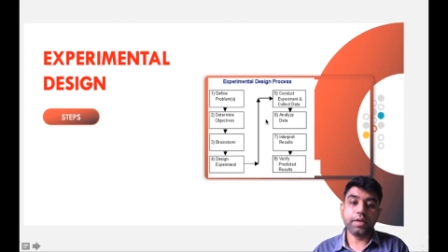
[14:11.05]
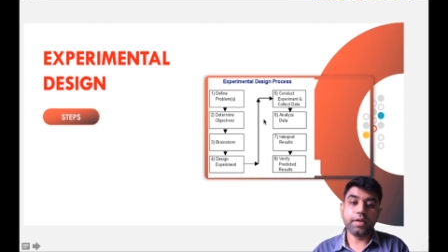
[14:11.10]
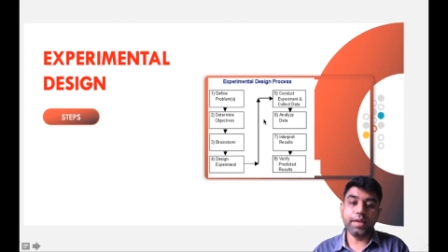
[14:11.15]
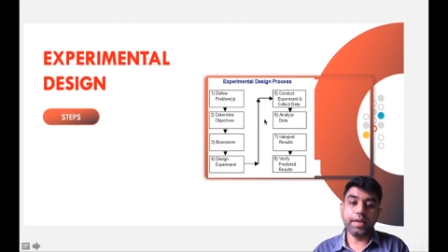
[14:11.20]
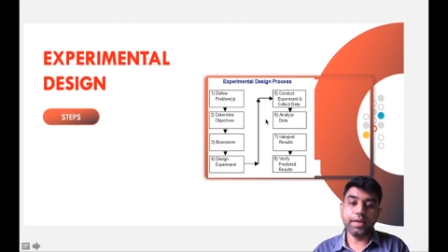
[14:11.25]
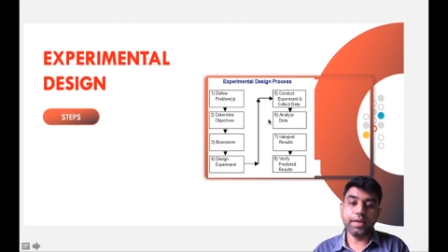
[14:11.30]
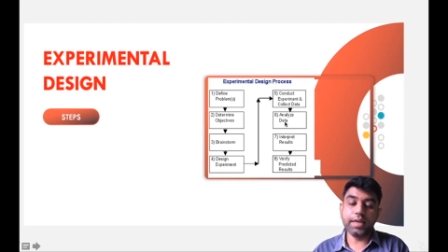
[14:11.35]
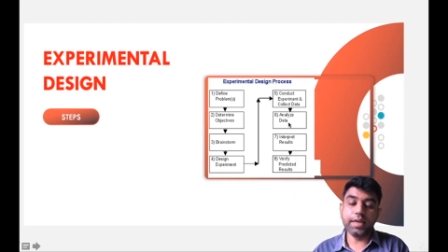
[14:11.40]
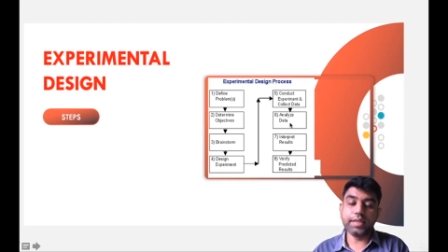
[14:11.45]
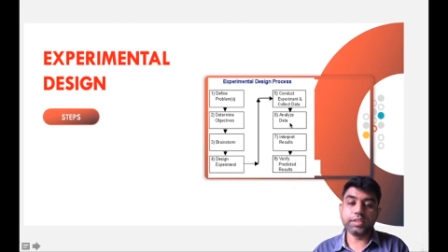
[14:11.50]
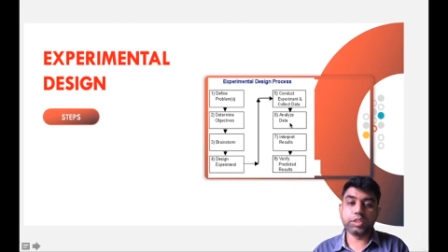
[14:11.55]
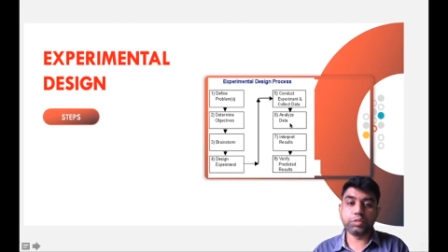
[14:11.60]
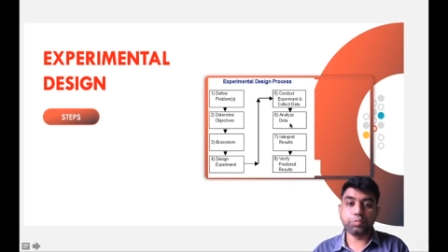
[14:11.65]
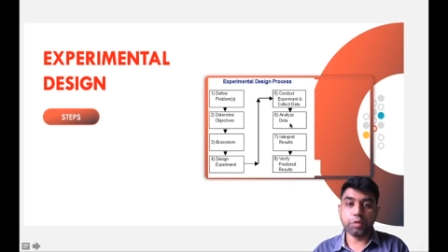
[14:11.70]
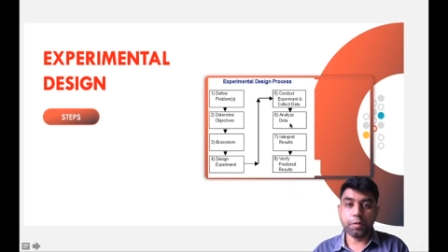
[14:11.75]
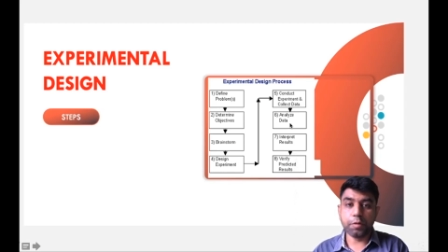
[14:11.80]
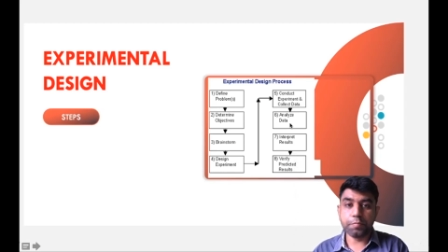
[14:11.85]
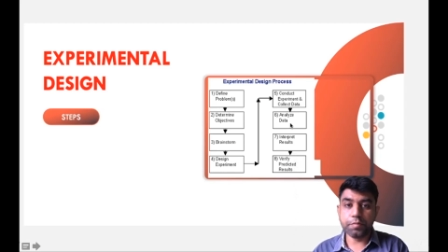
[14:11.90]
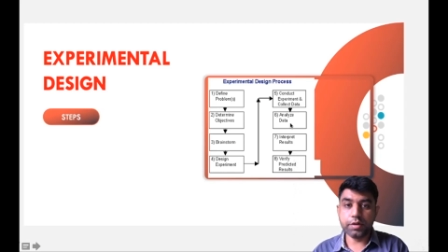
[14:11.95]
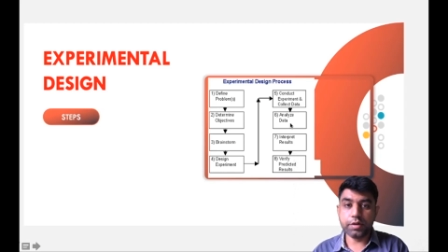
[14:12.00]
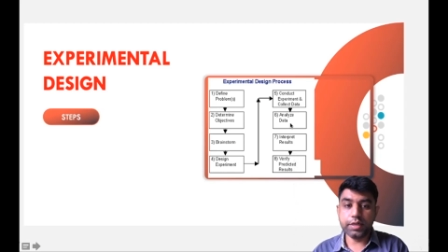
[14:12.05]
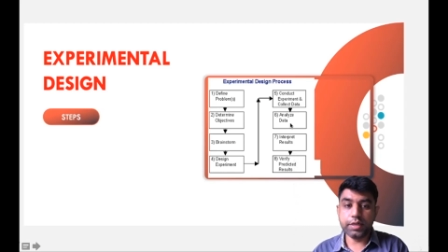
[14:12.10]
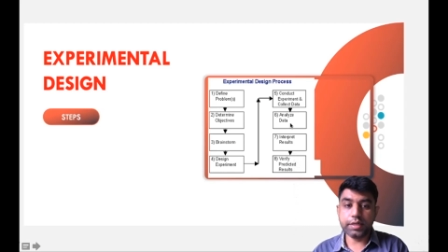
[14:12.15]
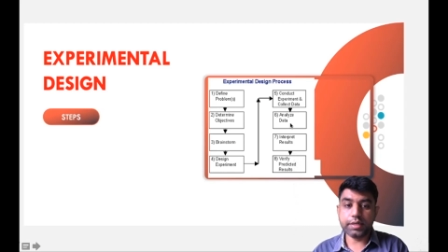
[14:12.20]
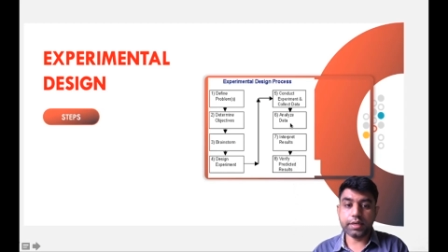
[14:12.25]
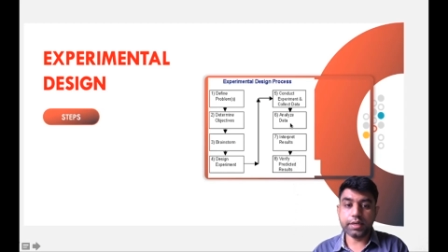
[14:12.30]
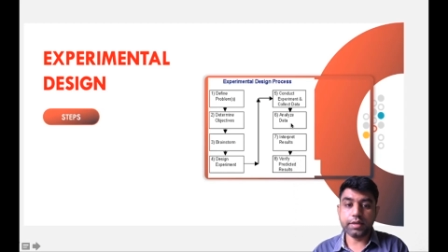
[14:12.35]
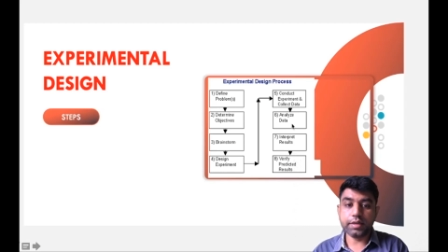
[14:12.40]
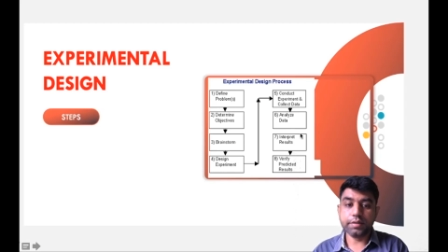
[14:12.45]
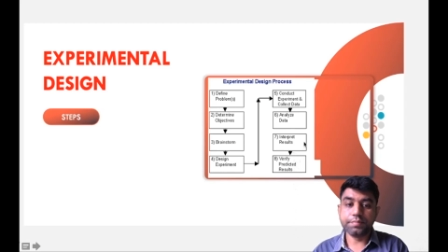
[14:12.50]
analyze proper
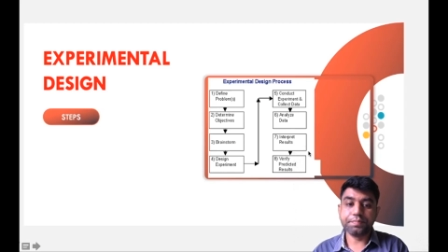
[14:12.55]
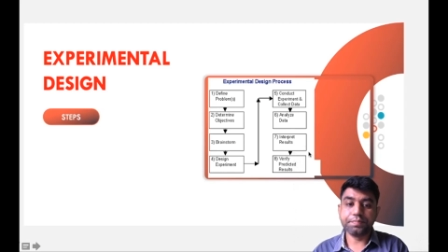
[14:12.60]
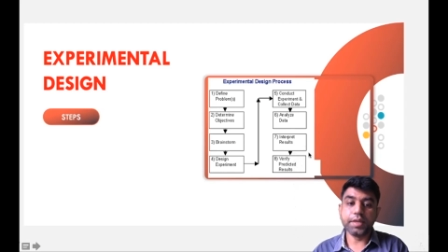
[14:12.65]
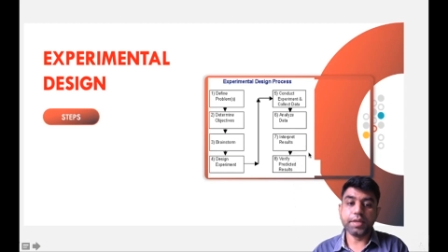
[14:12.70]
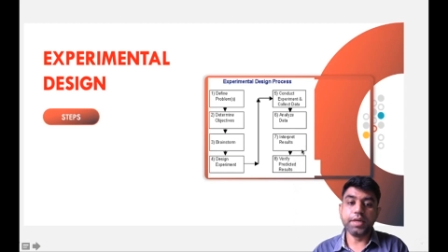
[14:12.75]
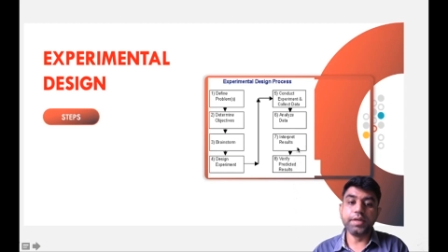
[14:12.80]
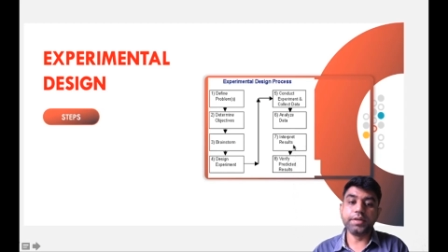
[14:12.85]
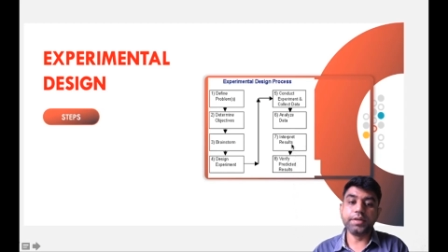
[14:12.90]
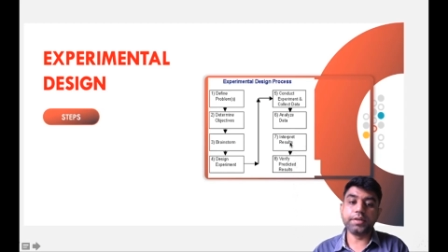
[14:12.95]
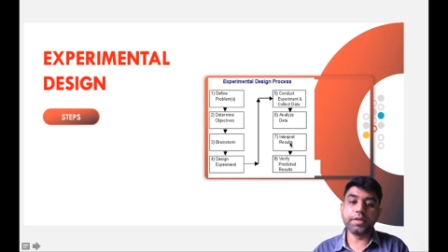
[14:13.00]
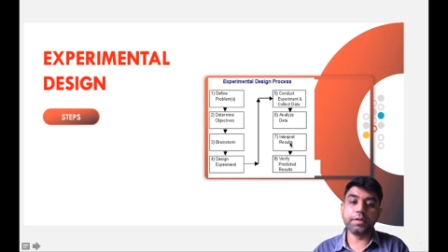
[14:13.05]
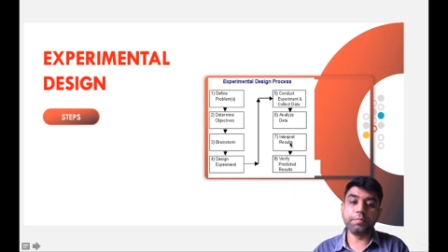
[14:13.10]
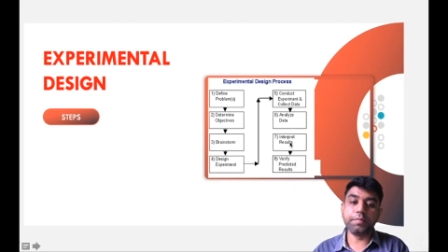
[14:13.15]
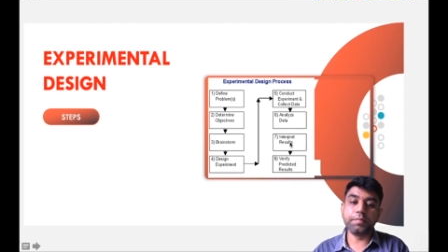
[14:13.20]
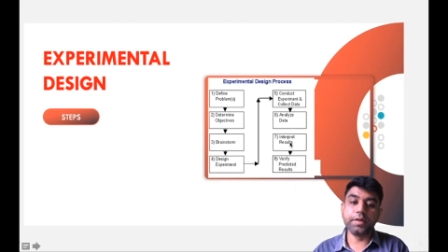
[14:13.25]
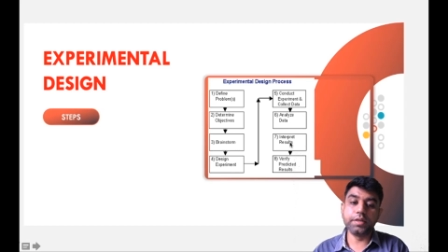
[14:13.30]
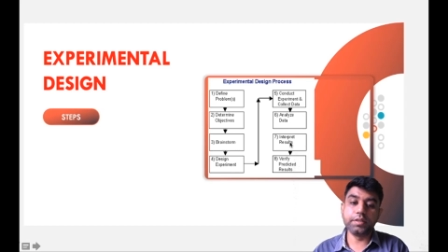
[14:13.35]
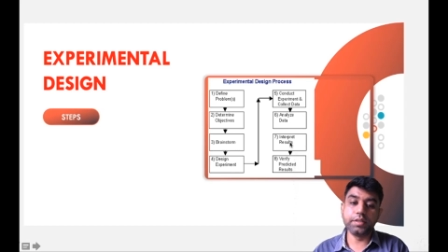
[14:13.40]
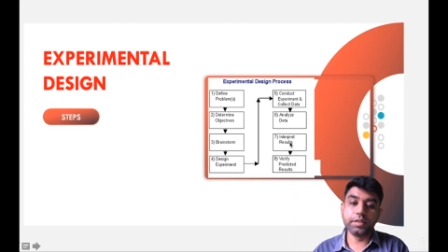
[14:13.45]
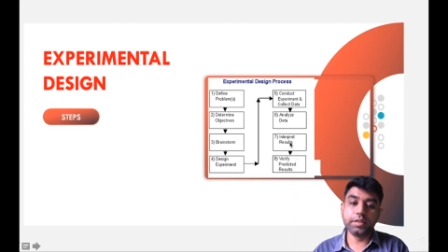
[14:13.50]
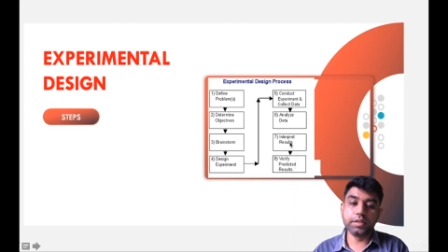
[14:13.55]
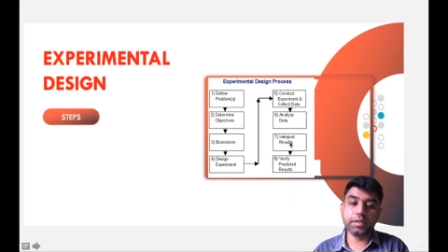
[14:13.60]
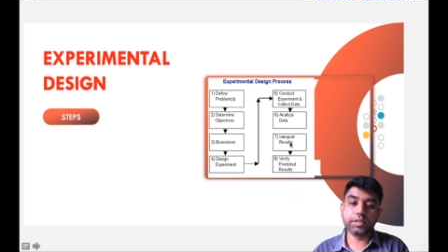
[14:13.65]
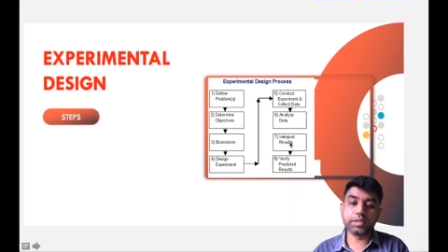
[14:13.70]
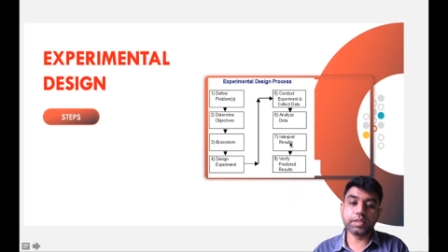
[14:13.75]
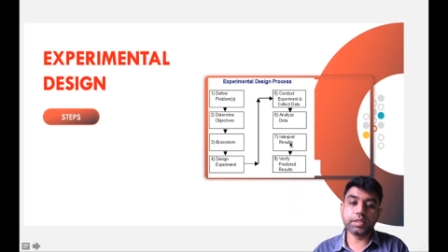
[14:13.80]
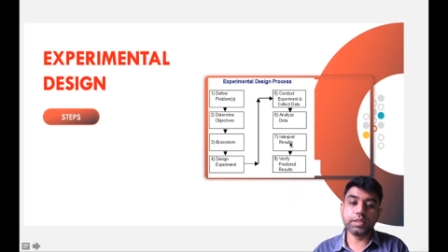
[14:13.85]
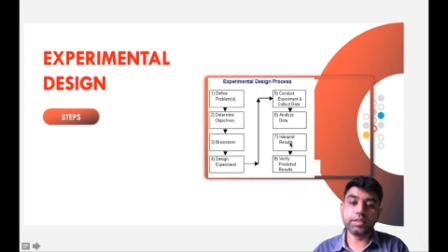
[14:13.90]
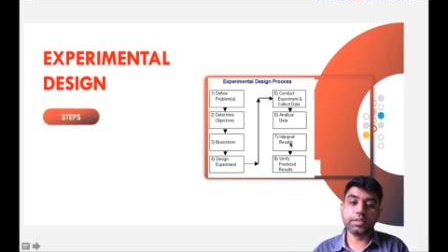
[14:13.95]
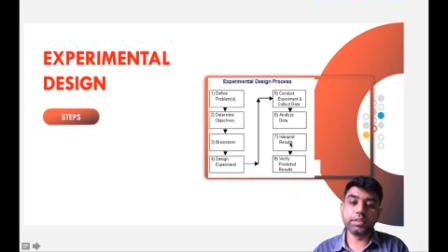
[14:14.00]
data, interpret the
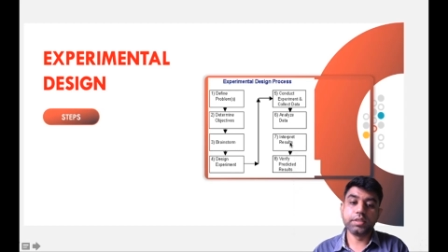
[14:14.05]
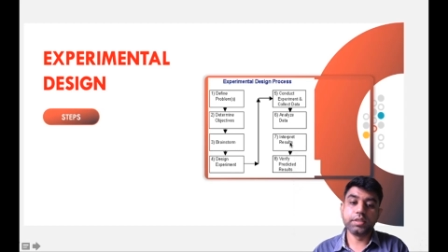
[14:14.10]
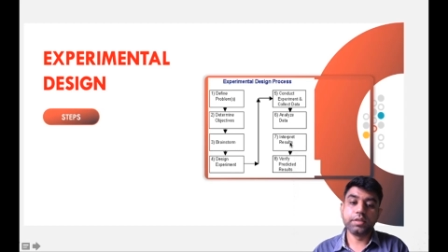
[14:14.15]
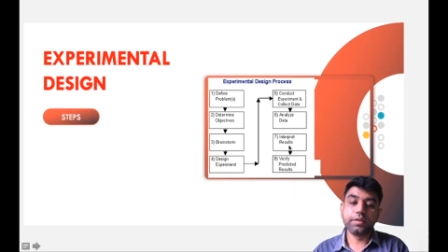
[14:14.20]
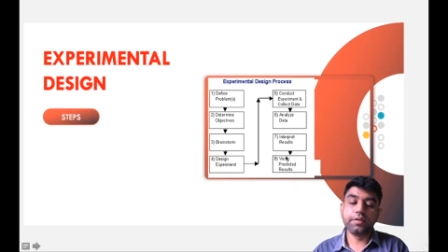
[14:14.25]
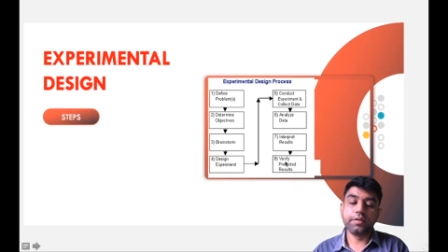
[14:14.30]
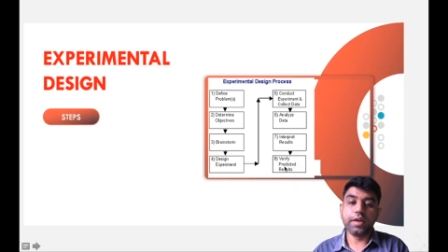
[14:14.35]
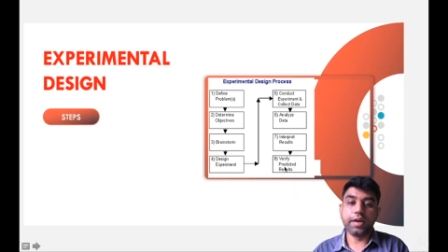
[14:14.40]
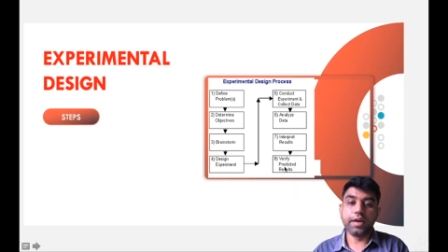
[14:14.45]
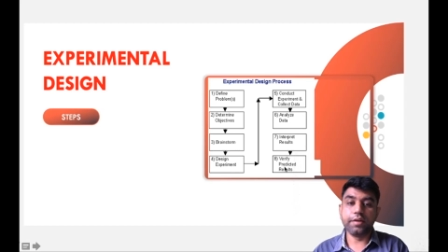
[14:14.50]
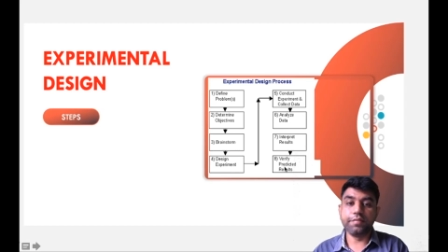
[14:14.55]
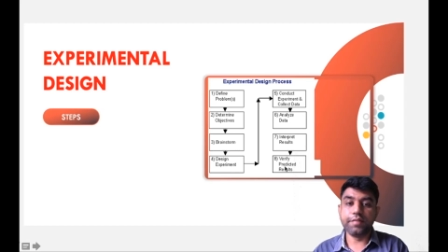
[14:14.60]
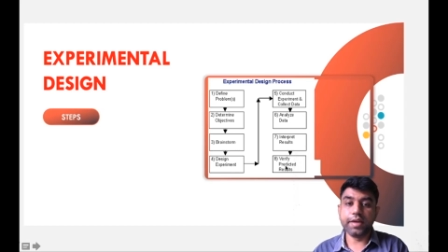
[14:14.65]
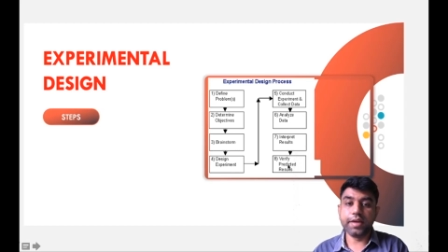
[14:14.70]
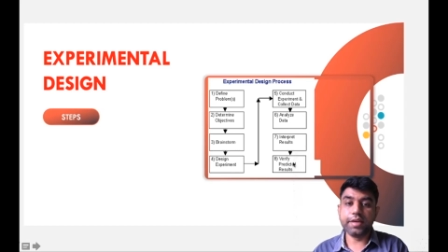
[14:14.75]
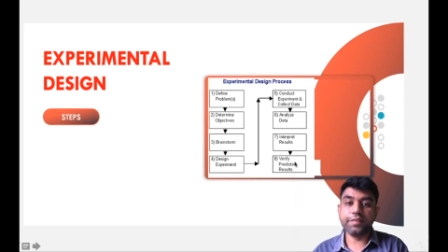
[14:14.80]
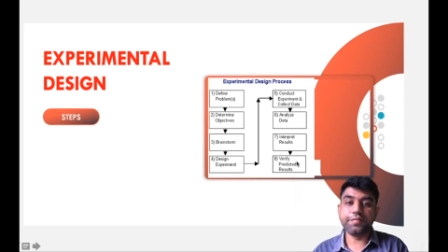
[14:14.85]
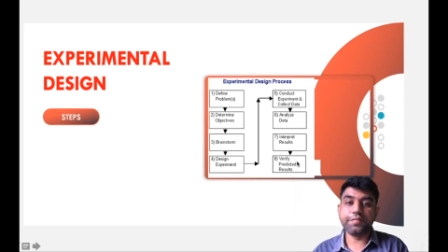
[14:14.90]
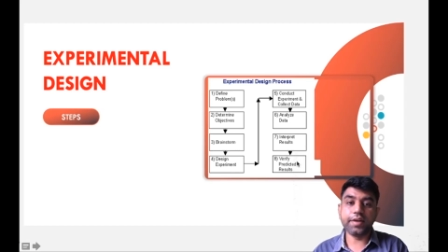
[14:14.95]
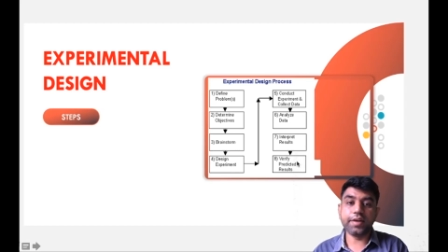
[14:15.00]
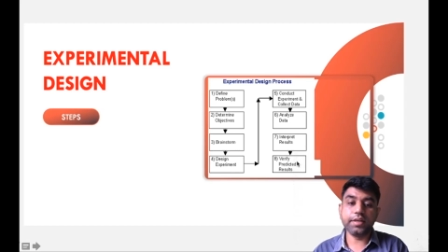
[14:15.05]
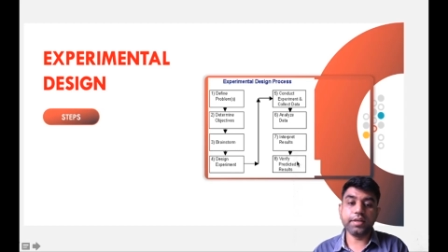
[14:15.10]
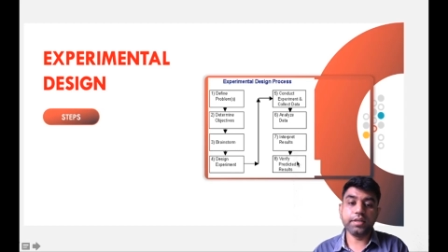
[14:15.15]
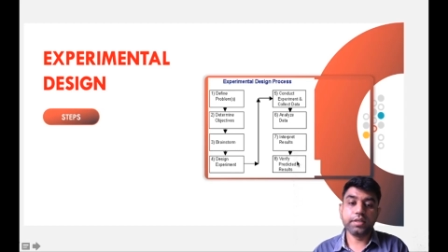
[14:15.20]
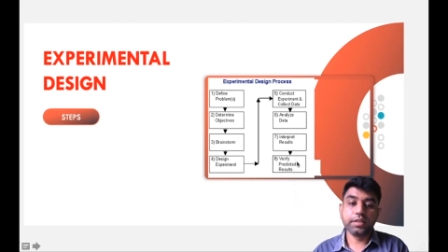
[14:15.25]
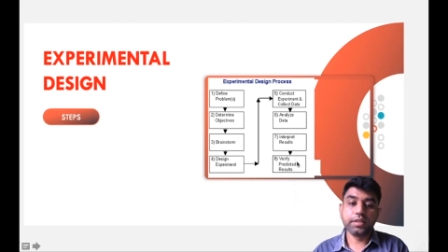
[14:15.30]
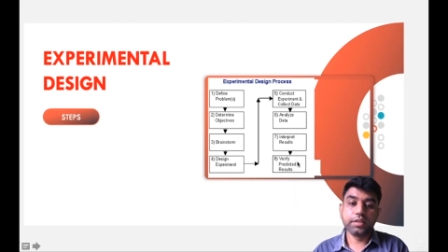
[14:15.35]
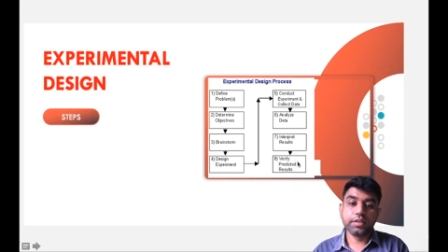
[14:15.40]
result and verify